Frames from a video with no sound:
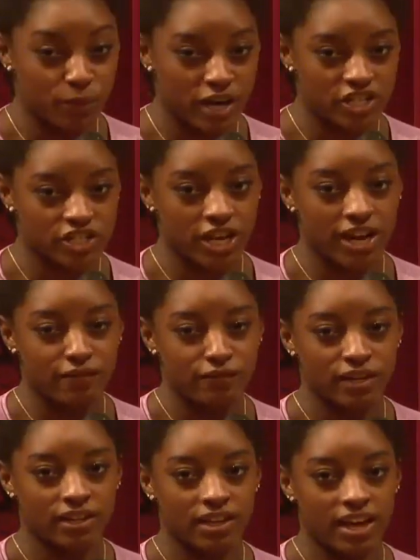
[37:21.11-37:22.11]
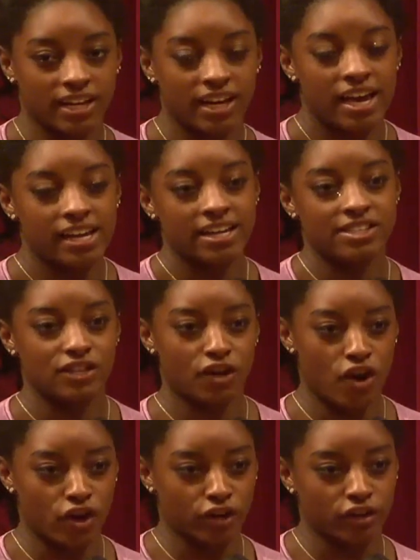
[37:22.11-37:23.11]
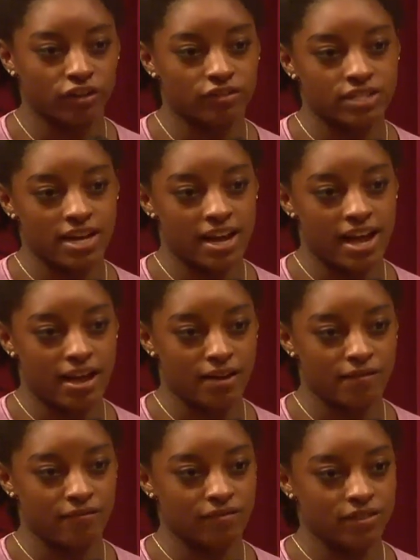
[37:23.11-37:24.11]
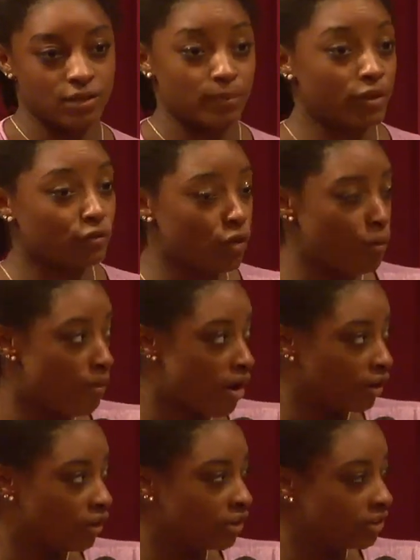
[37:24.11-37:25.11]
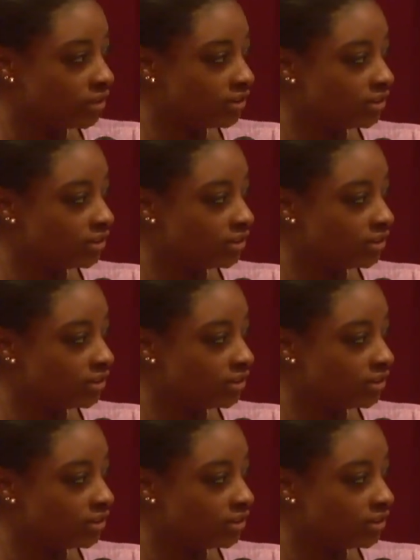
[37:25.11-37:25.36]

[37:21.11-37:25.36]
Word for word: pressure. I feel like it's an honor to have, to be a role model.